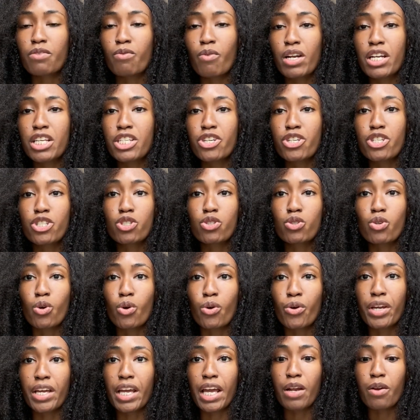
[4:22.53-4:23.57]
What is your
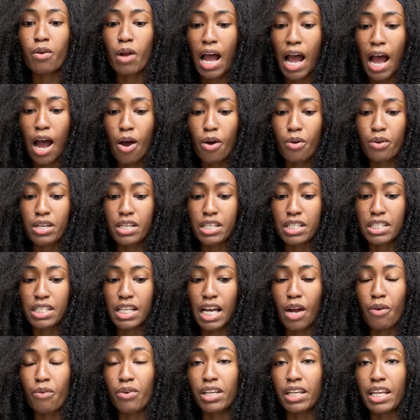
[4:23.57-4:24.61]
story and how does
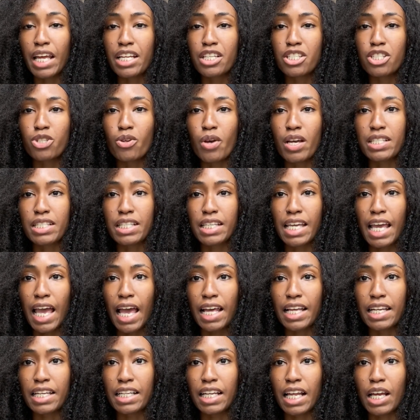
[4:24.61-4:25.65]
that relate to you as a
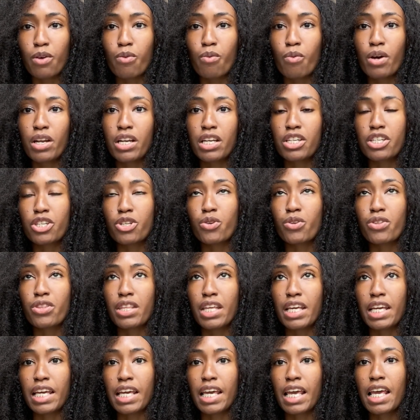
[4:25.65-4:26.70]
candidate? Like, what do you
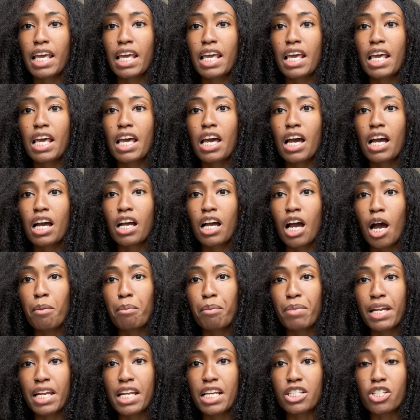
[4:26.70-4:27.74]
think
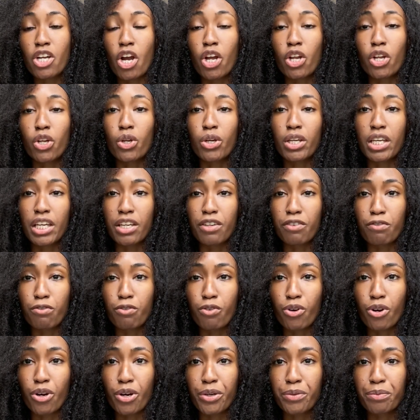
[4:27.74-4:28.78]
companies are looking
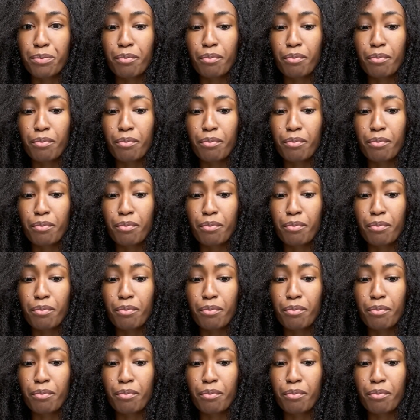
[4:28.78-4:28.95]
for?